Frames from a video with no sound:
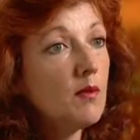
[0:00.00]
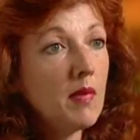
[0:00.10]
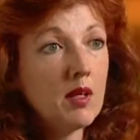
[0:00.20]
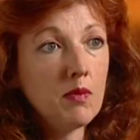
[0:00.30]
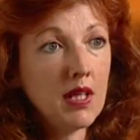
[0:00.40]

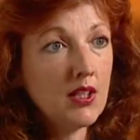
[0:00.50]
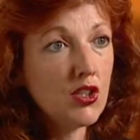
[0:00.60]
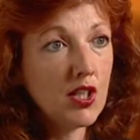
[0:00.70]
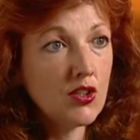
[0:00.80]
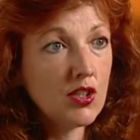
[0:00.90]
made many
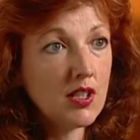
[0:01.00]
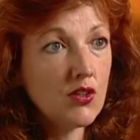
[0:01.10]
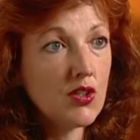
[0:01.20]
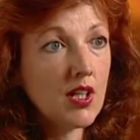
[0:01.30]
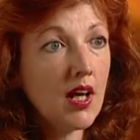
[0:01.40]
changes in
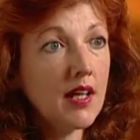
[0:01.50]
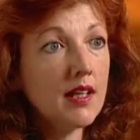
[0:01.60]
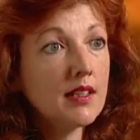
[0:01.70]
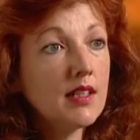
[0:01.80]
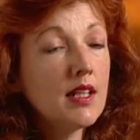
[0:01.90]
her diet.
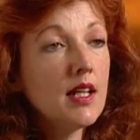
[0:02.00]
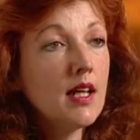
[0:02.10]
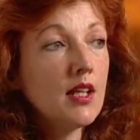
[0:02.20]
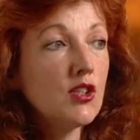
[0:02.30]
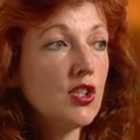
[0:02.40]

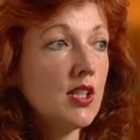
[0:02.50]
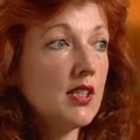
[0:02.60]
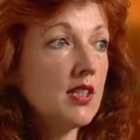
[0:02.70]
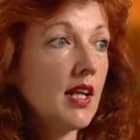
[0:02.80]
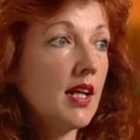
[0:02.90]

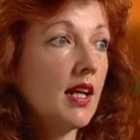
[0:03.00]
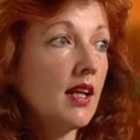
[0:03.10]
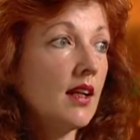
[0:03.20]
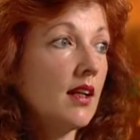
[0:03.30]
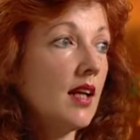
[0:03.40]
She's
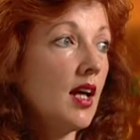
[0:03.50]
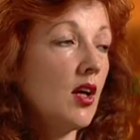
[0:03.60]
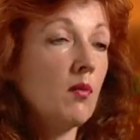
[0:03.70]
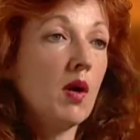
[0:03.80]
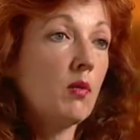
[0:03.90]
taking
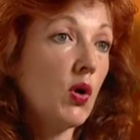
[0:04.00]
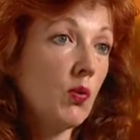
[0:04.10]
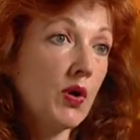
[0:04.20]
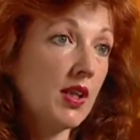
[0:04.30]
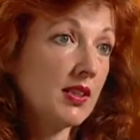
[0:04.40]

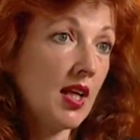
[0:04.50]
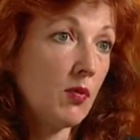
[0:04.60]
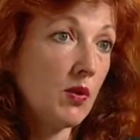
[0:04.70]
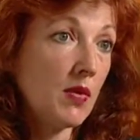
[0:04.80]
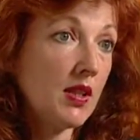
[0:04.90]
appropriate
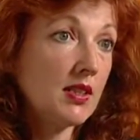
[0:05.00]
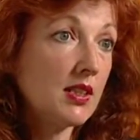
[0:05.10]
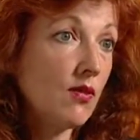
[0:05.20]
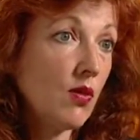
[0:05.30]
supplements